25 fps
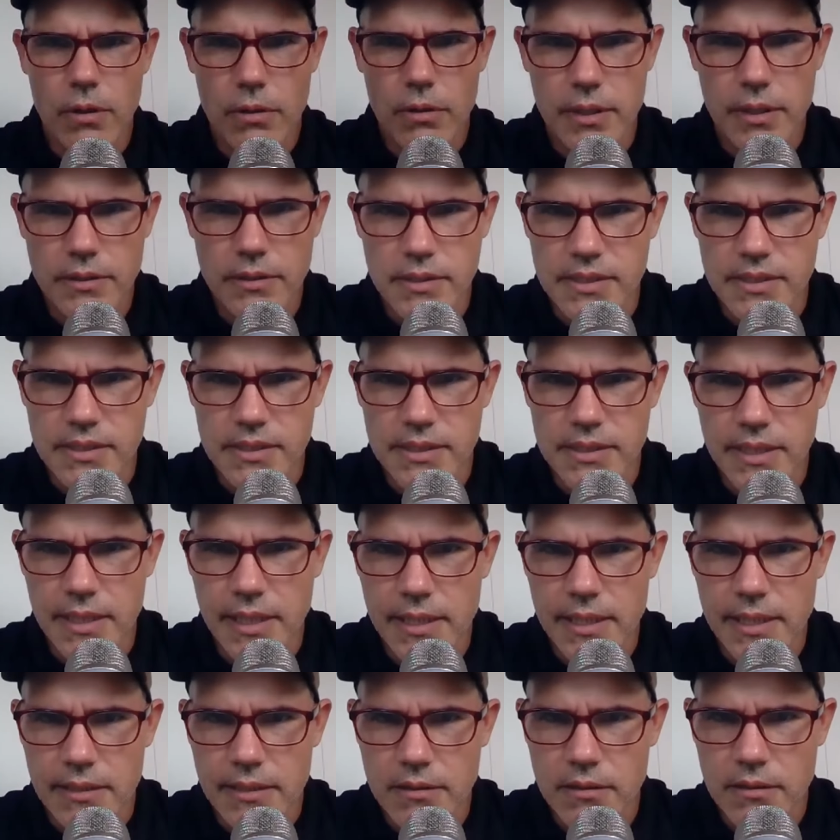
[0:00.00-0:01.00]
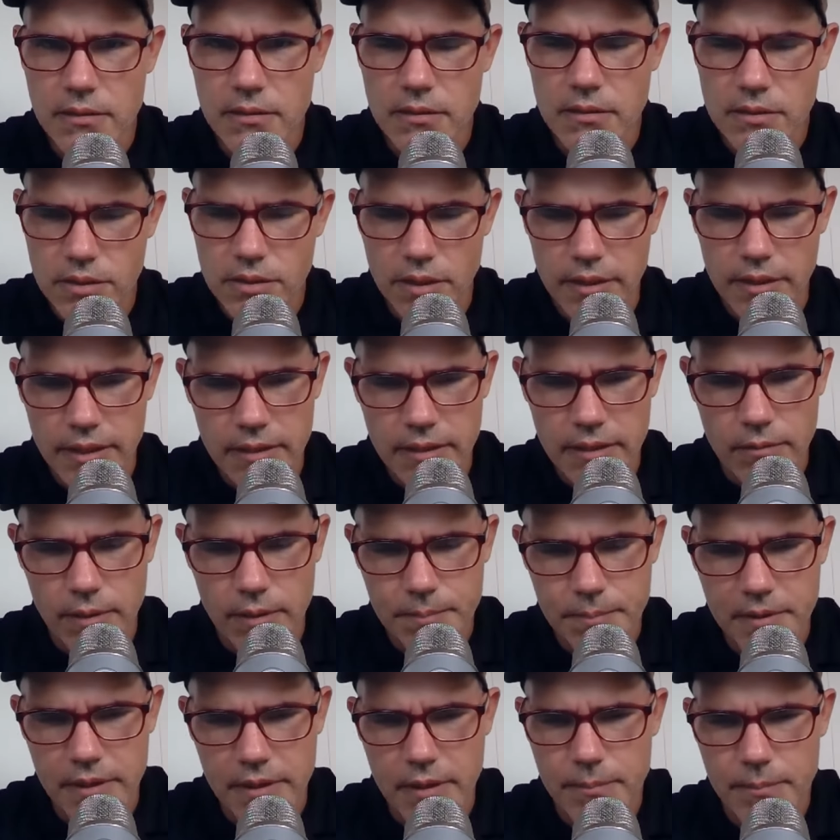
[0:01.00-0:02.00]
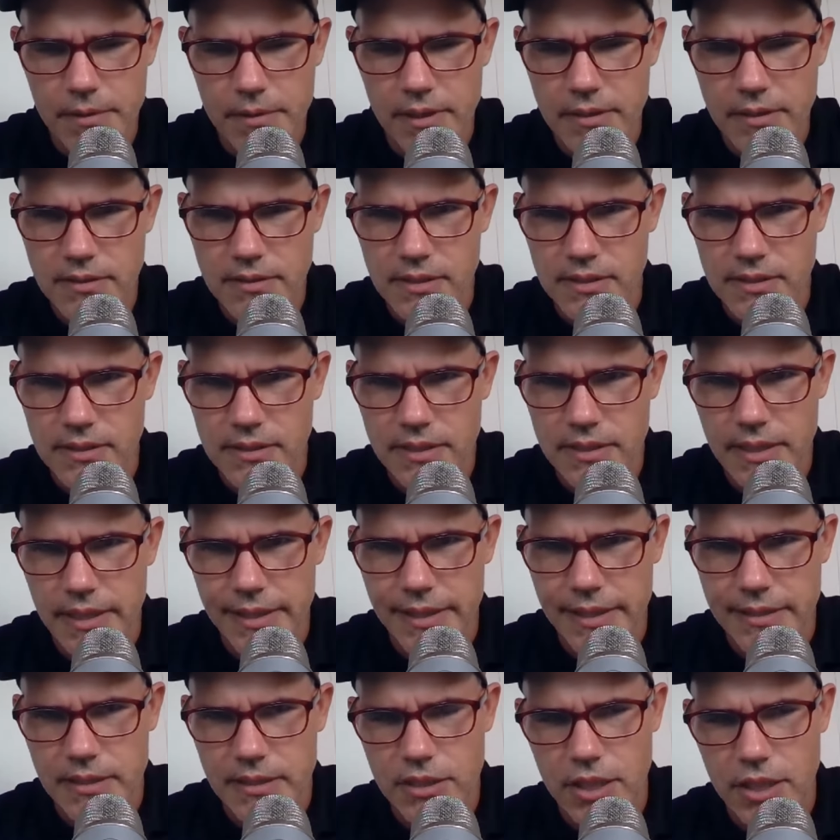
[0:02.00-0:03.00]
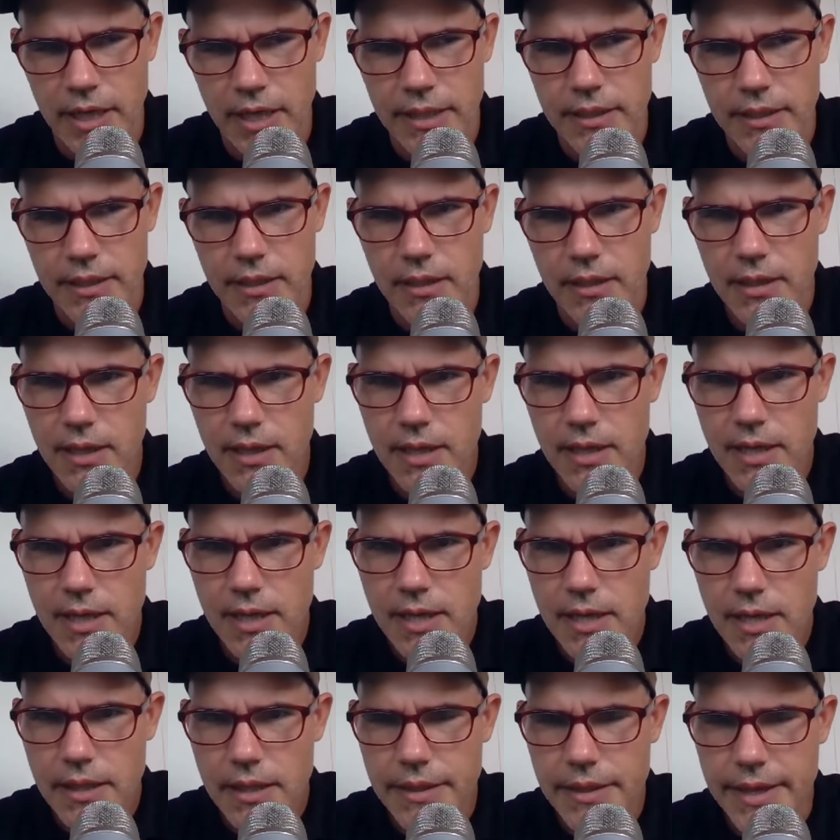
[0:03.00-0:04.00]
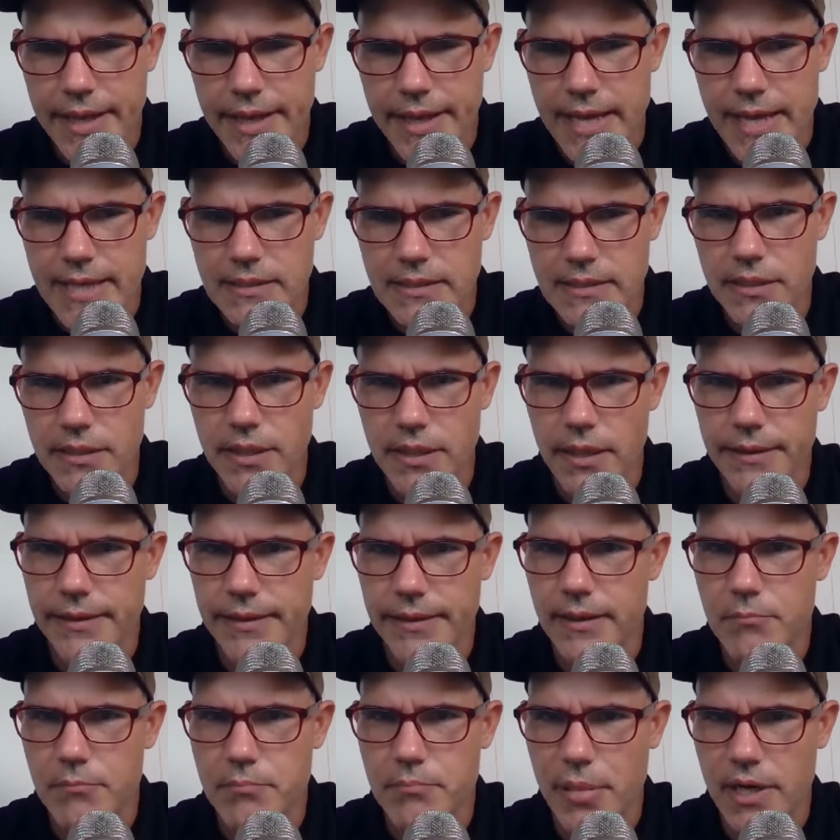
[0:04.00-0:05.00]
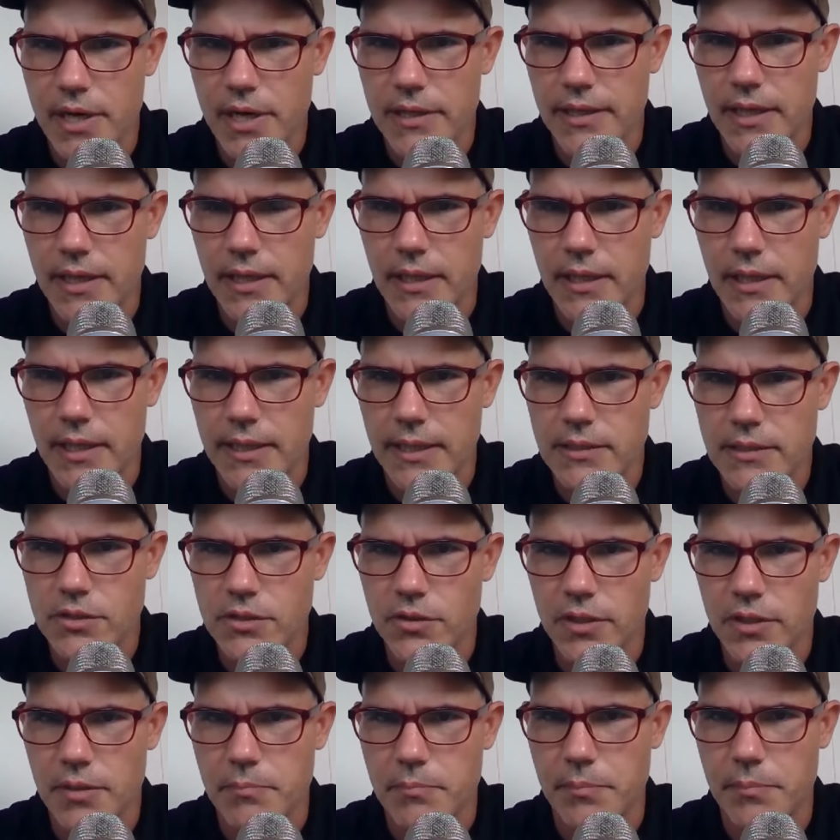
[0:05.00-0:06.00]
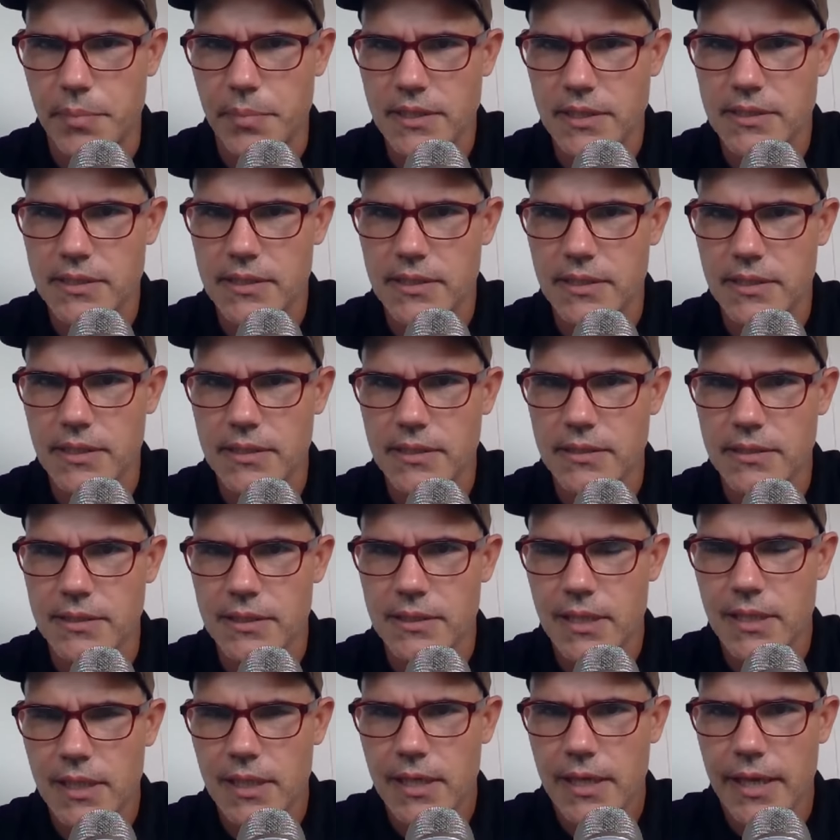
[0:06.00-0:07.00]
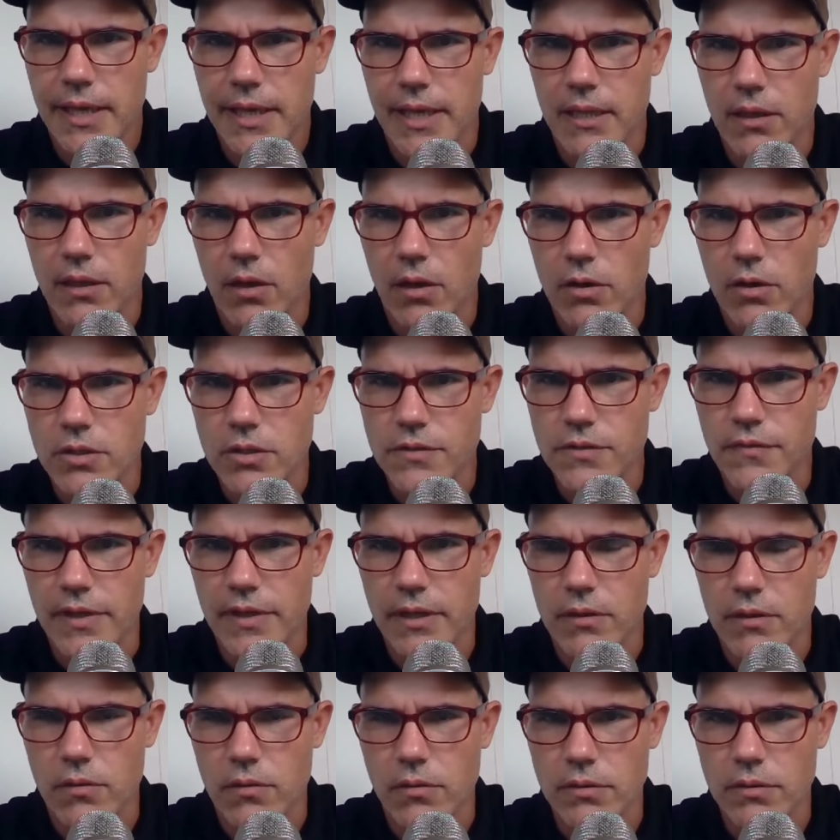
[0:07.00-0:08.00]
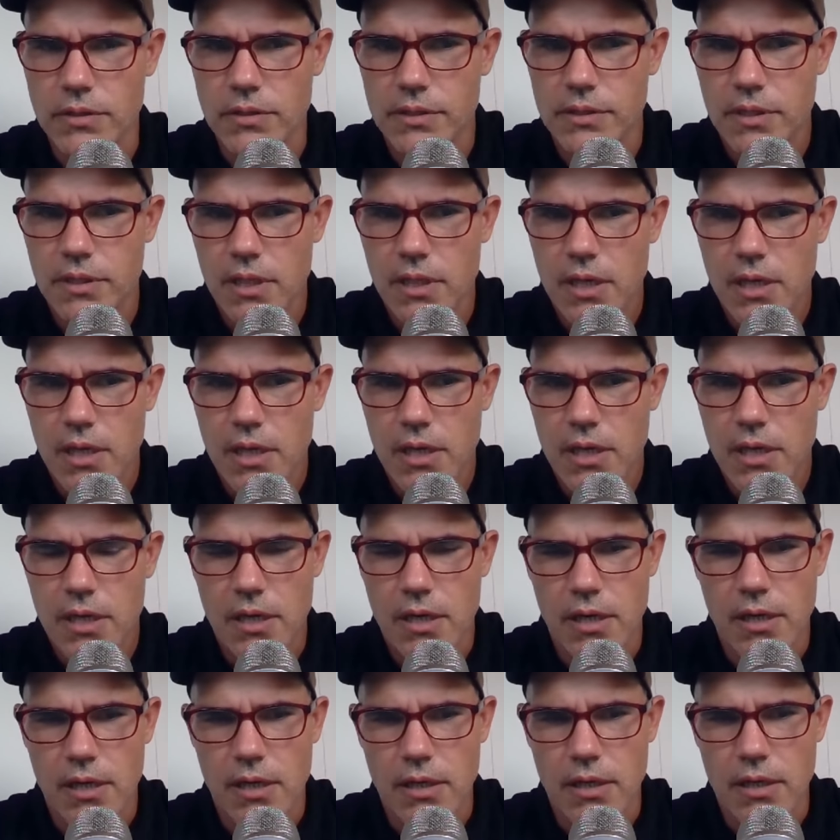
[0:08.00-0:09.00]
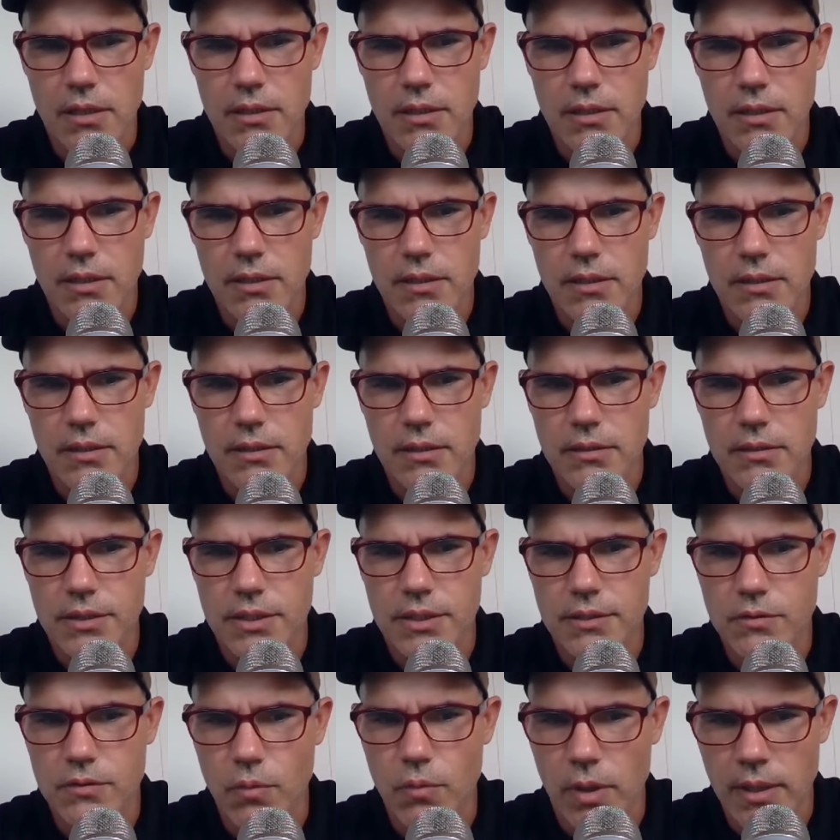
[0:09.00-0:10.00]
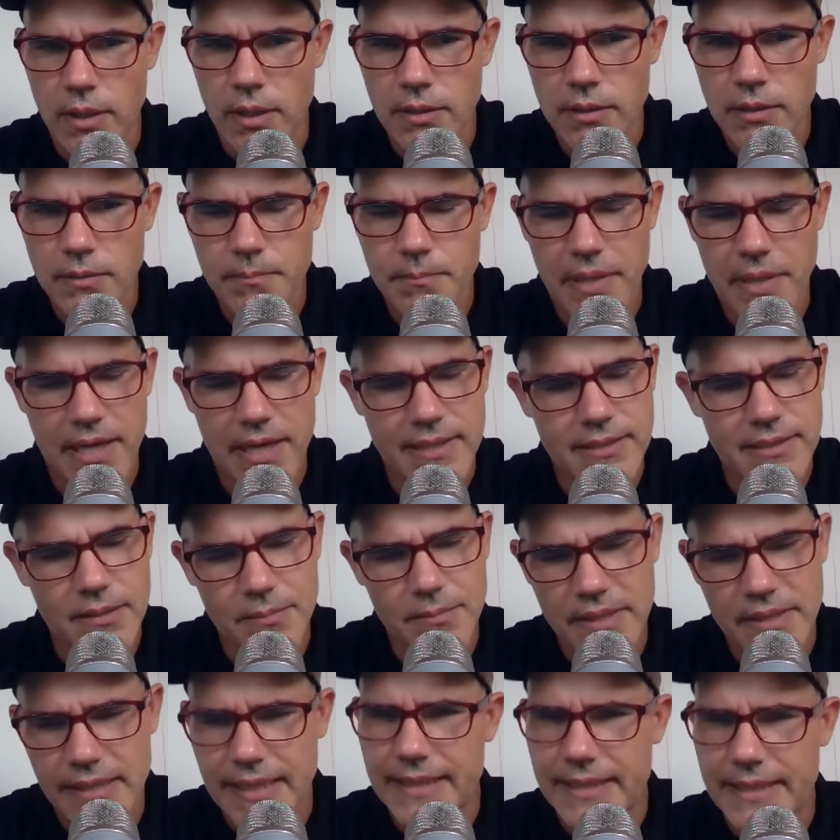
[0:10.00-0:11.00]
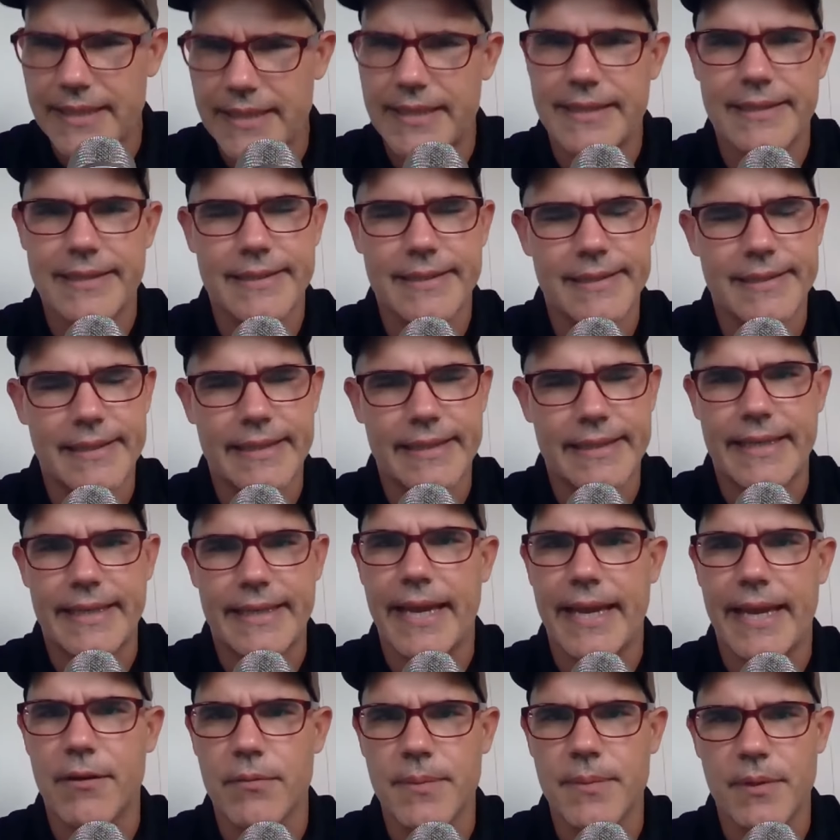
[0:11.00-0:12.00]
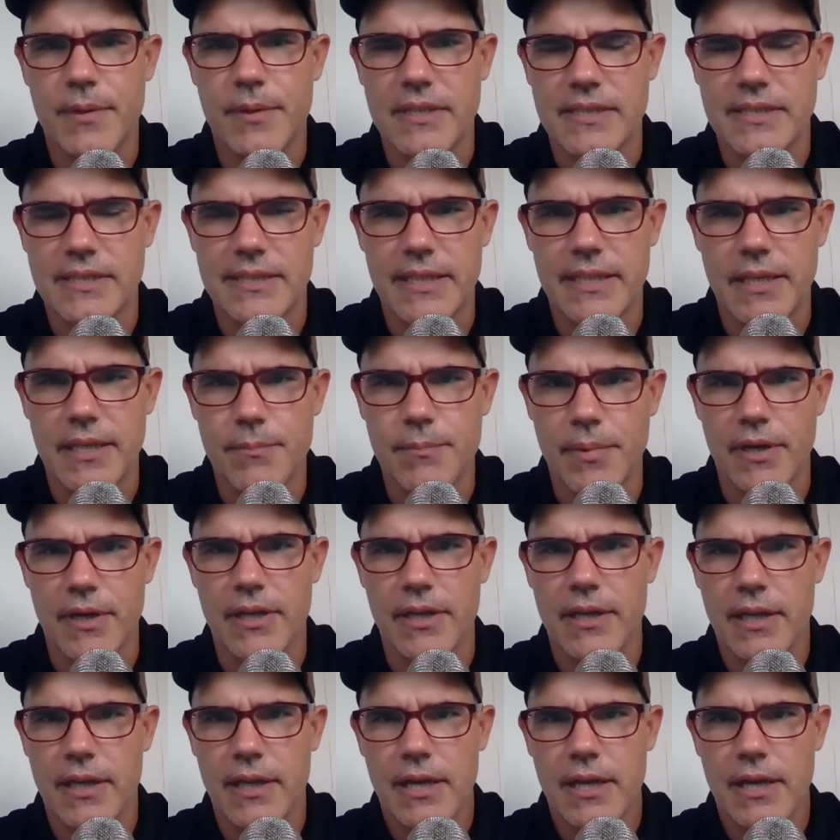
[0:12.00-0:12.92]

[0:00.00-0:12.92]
there's a city sorry to interrupt you there, but there's a city in China that has nothing but electric buses and large vehicles. Shizhuan, possibly. I can't remember the city, but